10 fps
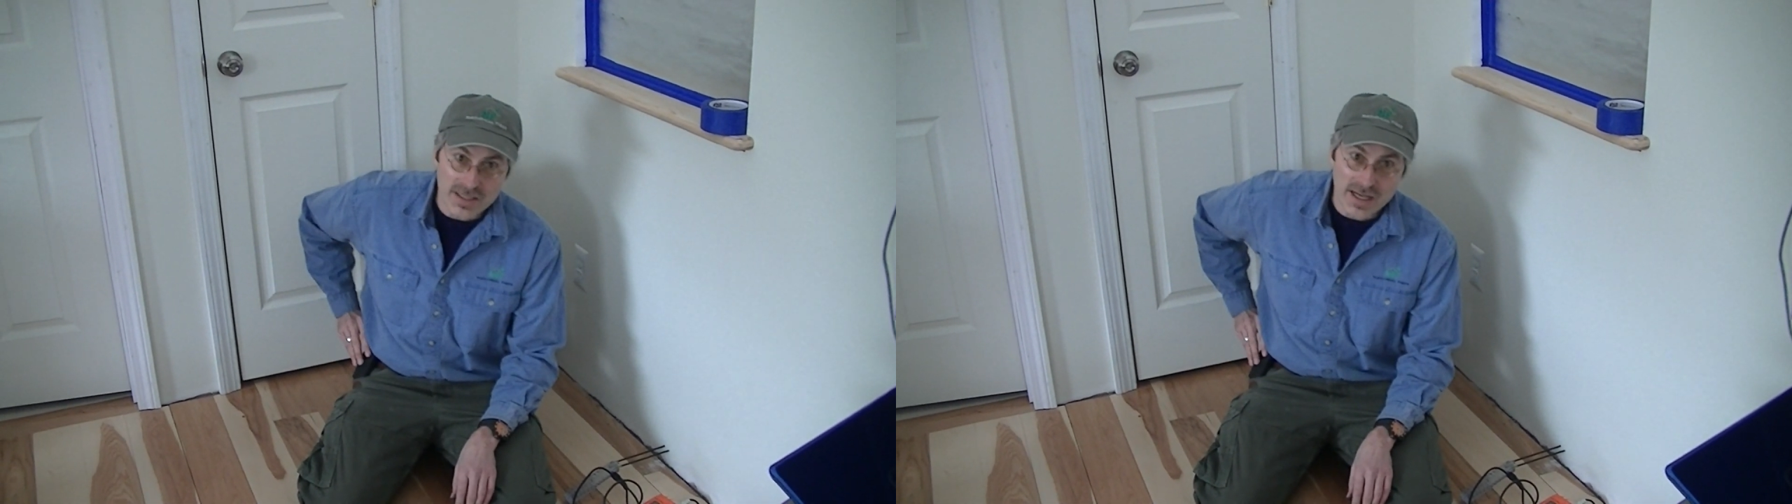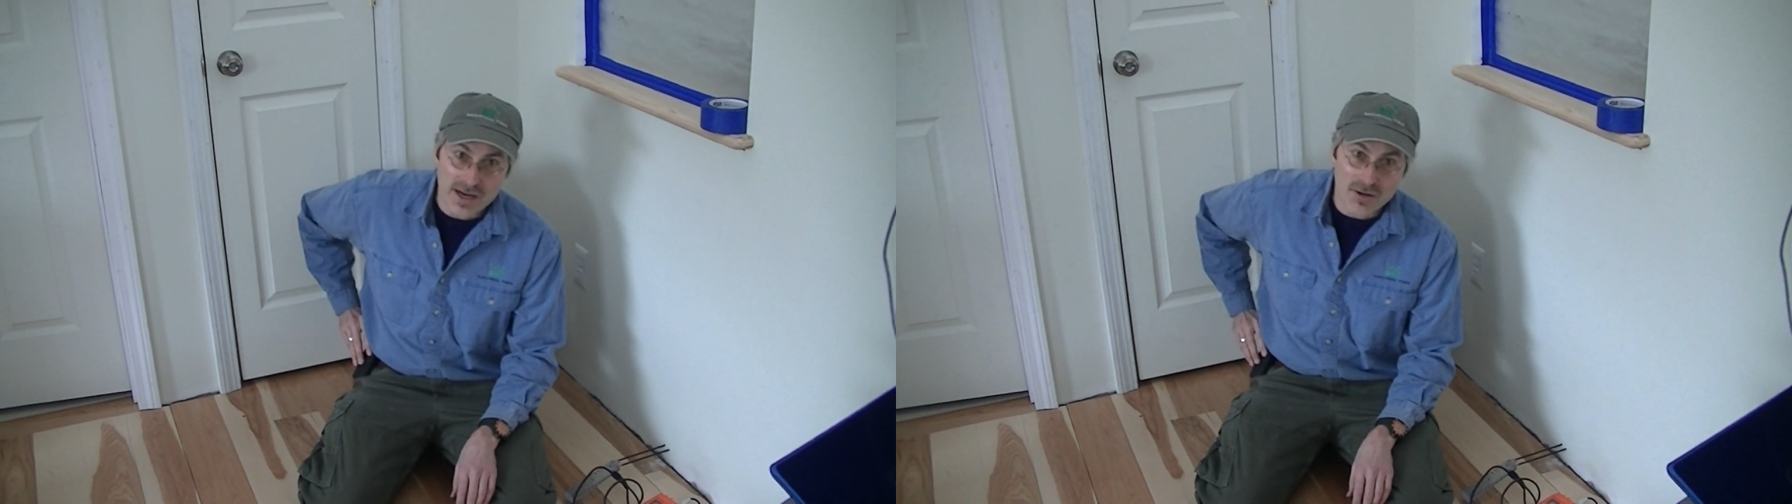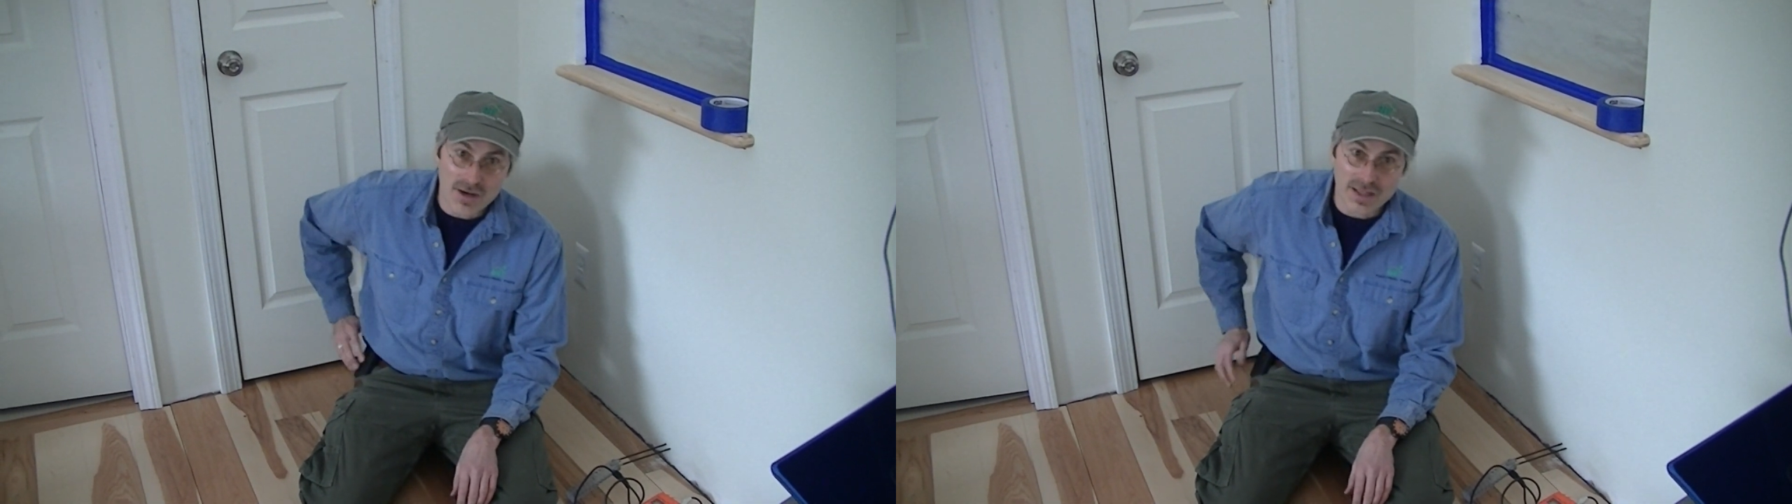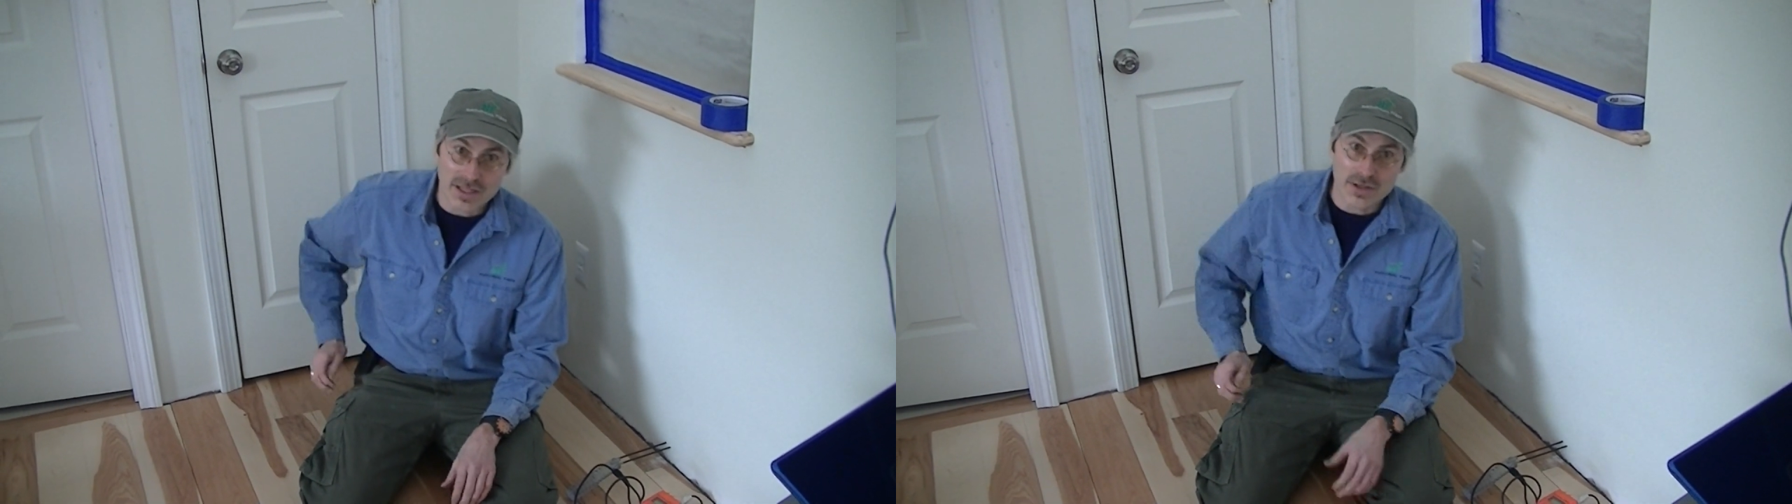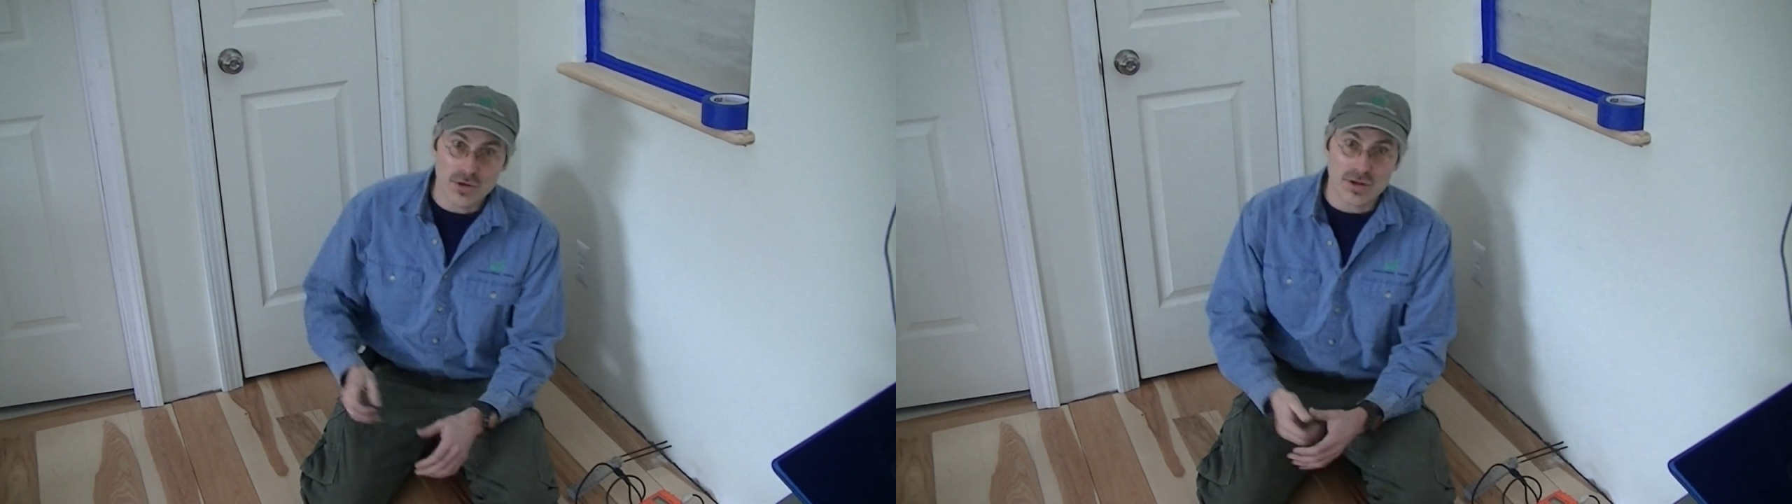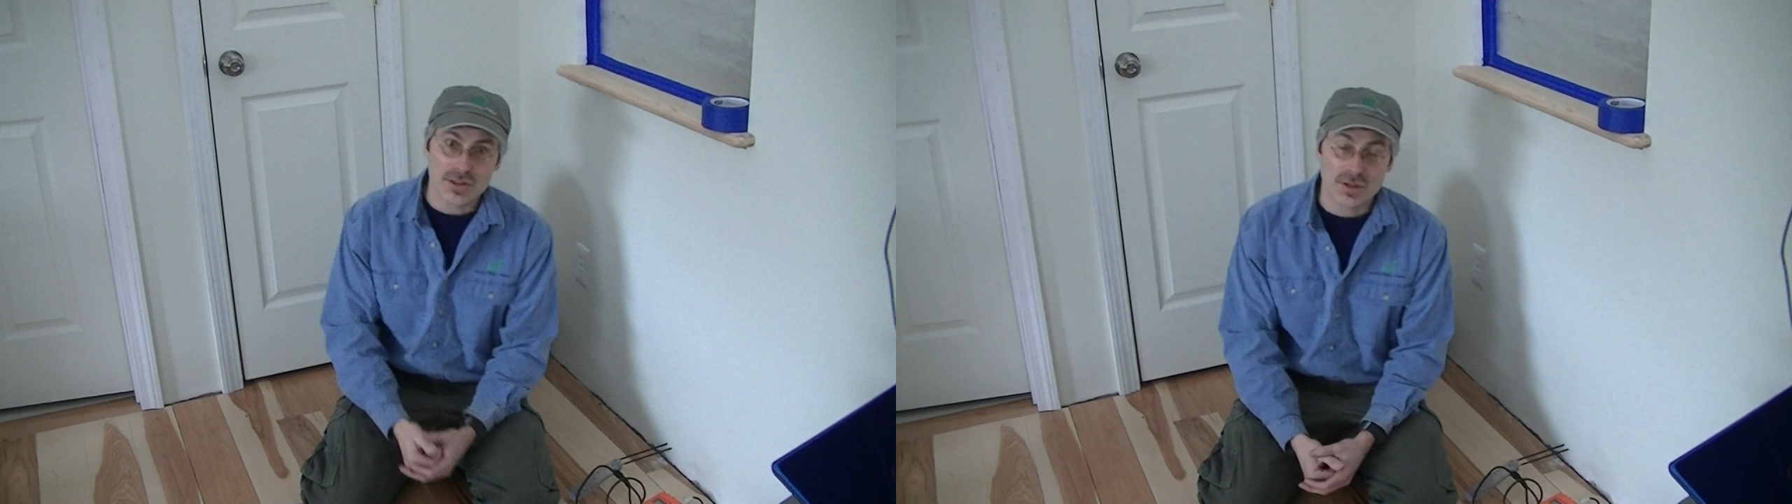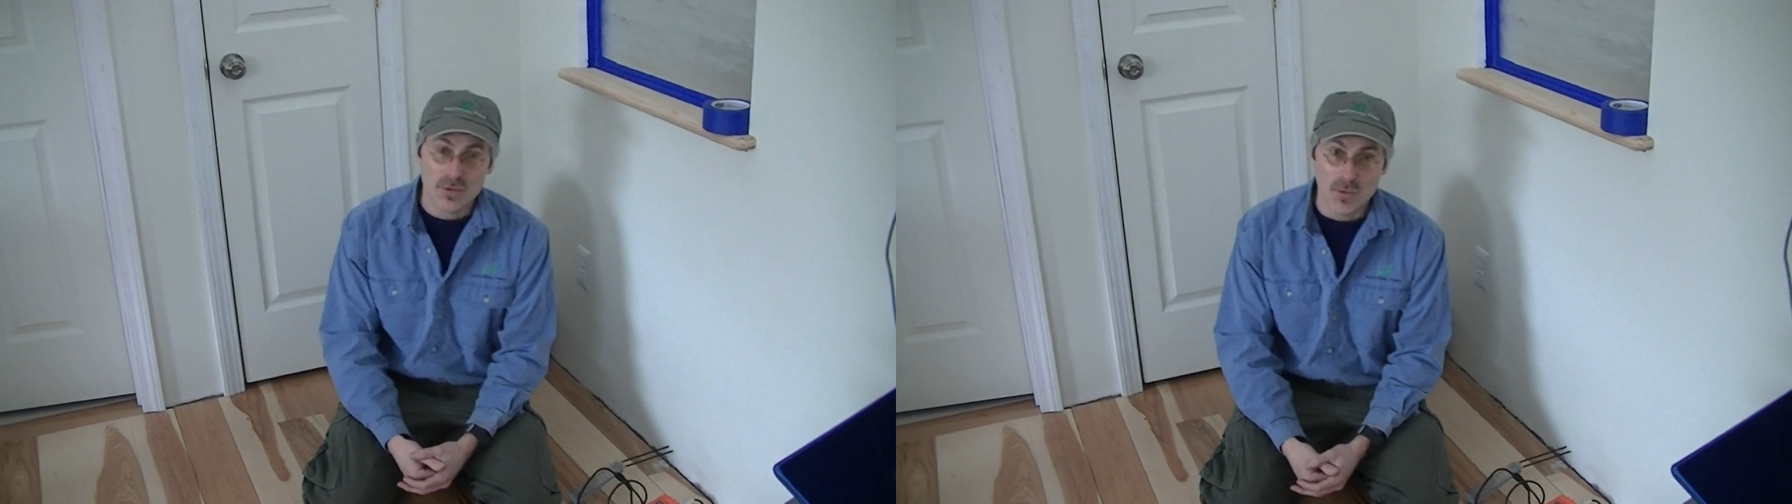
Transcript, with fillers: now on the north